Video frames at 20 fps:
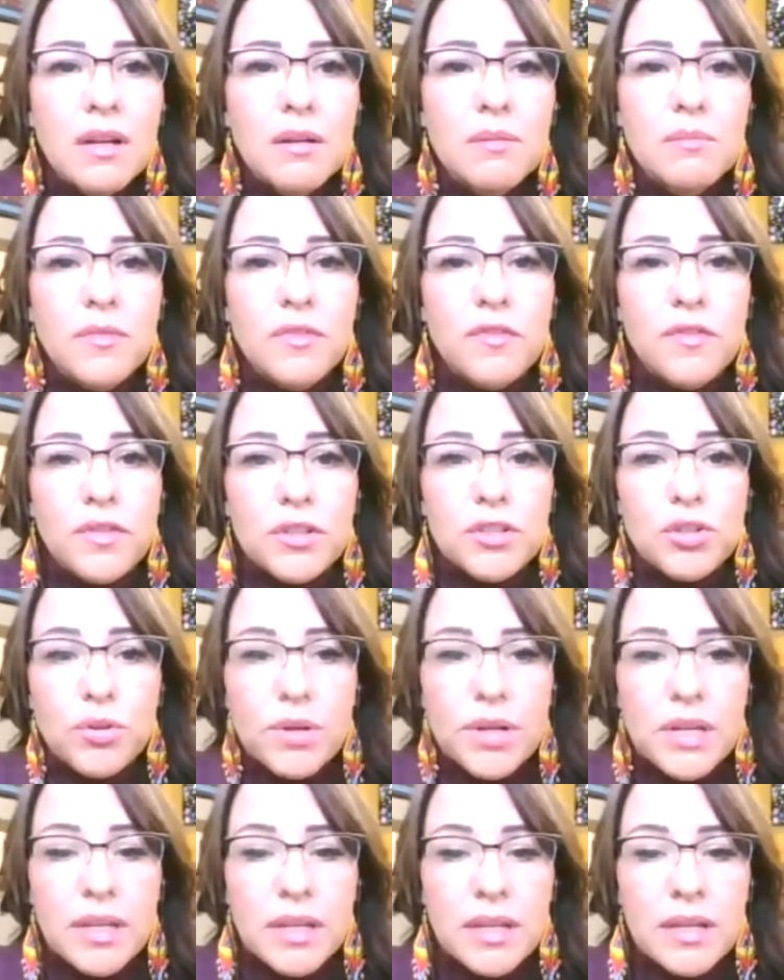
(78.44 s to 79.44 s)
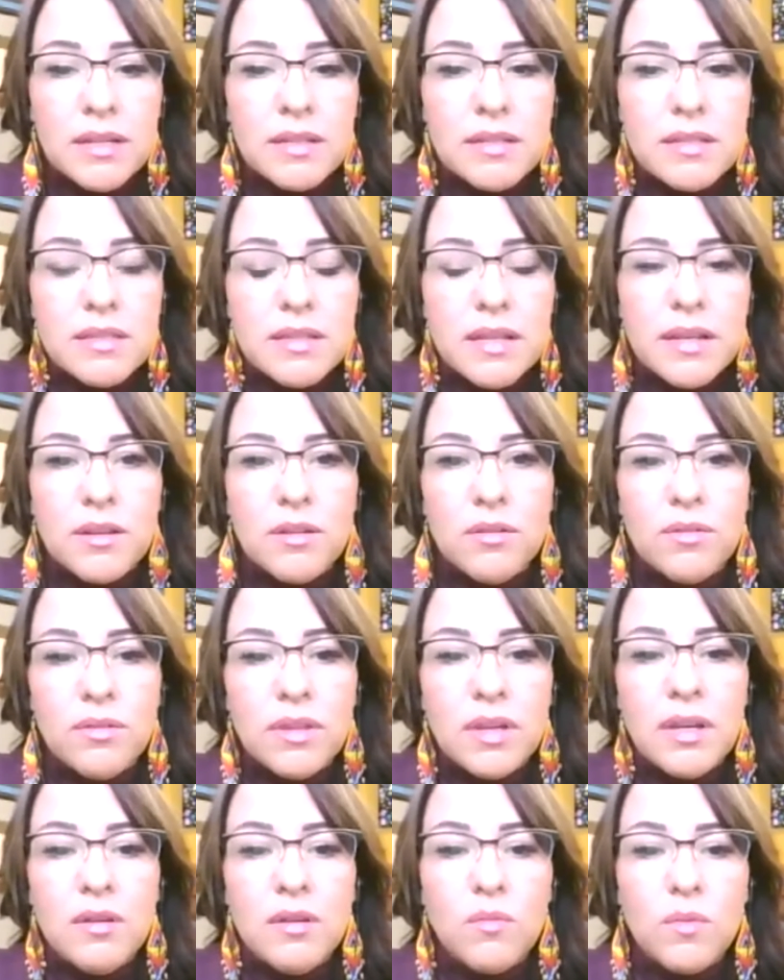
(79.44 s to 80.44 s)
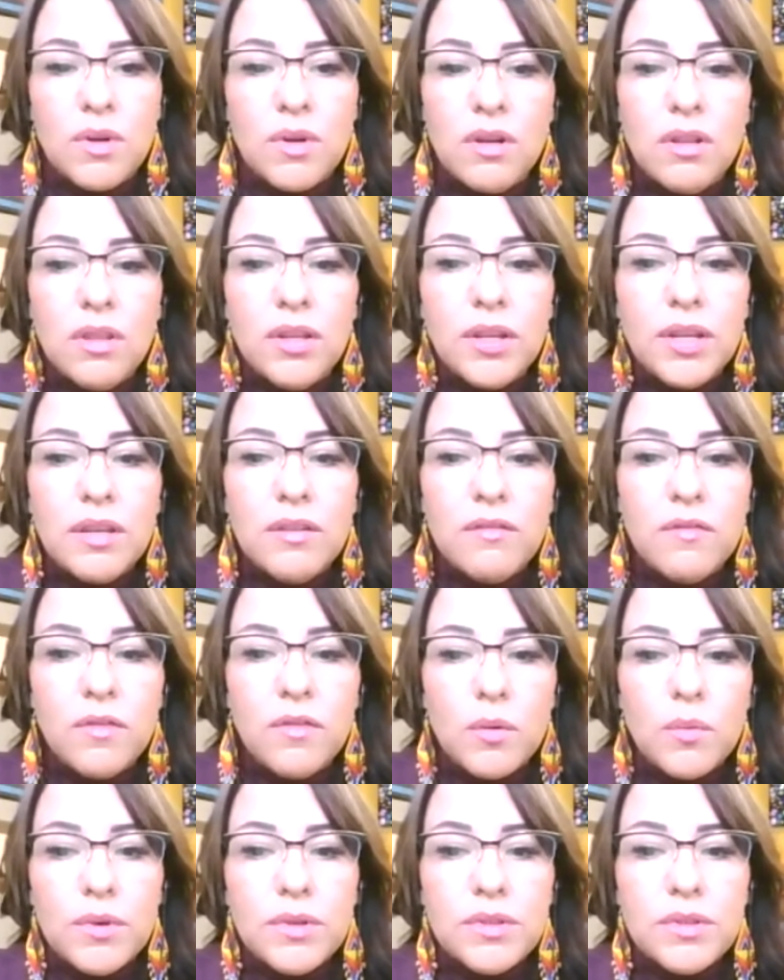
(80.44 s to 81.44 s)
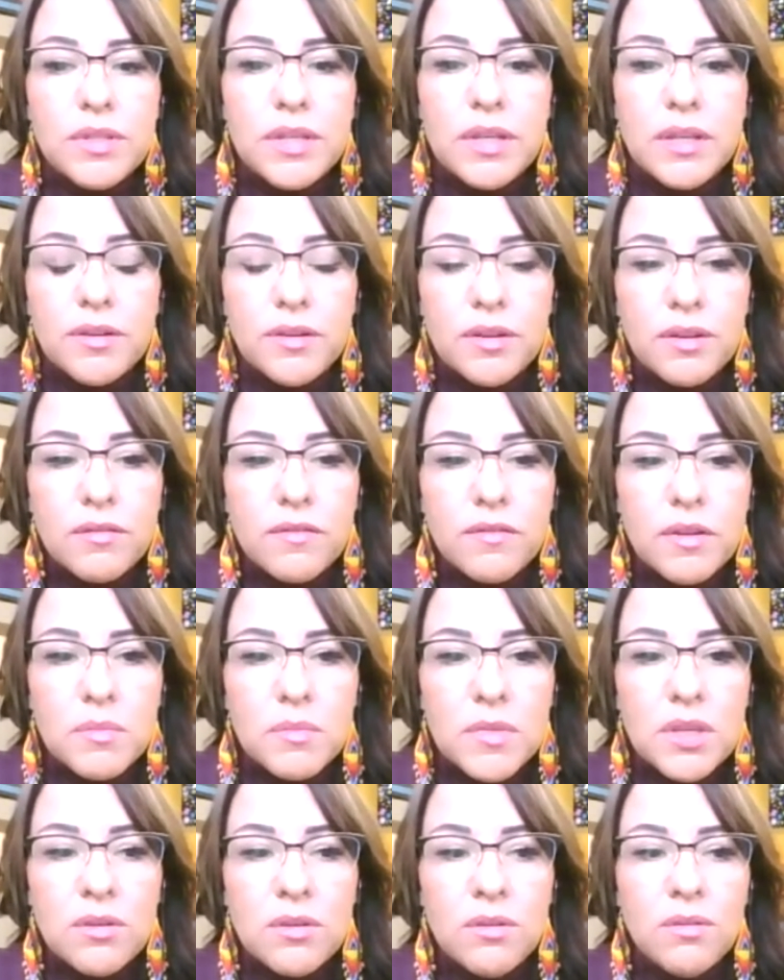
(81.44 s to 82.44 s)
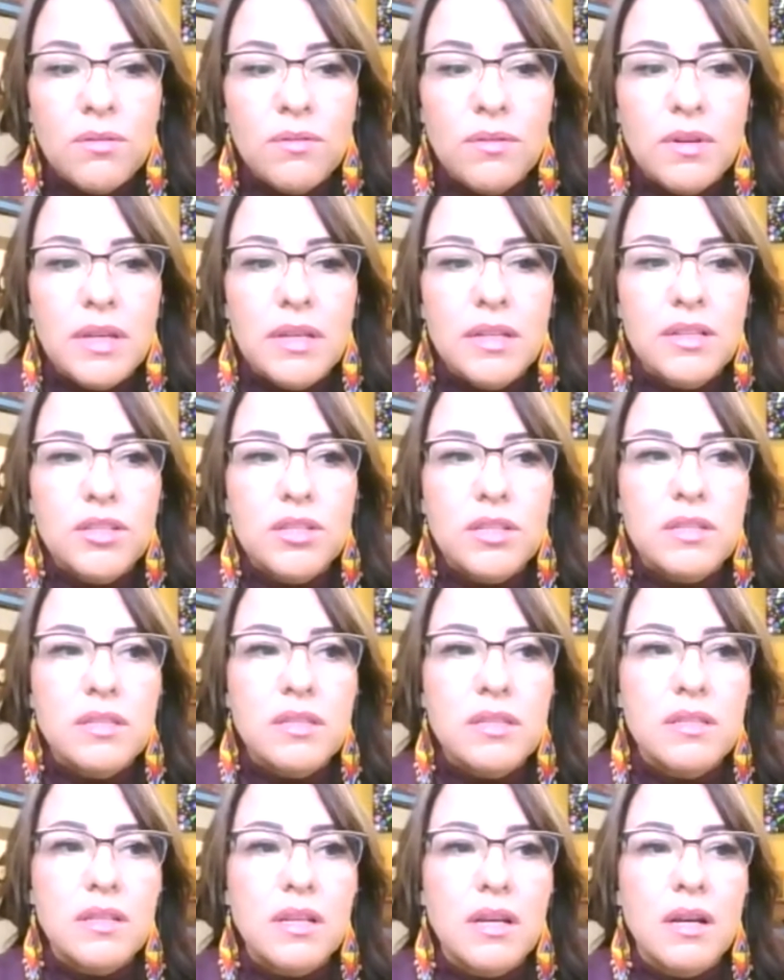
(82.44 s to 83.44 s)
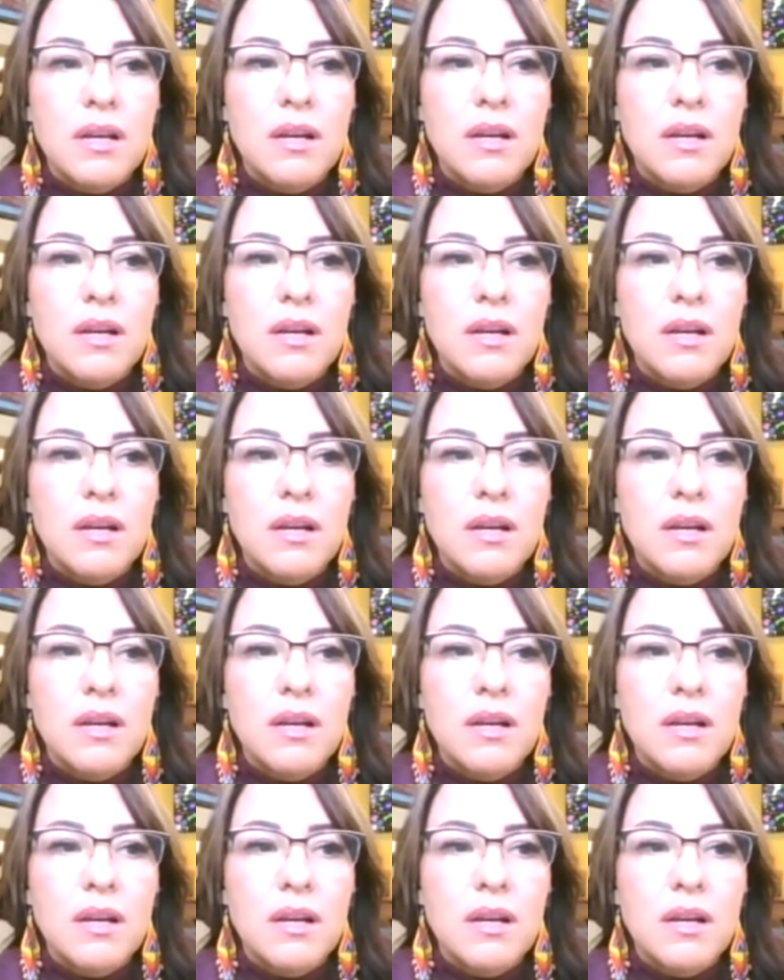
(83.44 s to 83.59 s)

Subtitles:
for joining us. I know that we're all looking forward to hearing from you and just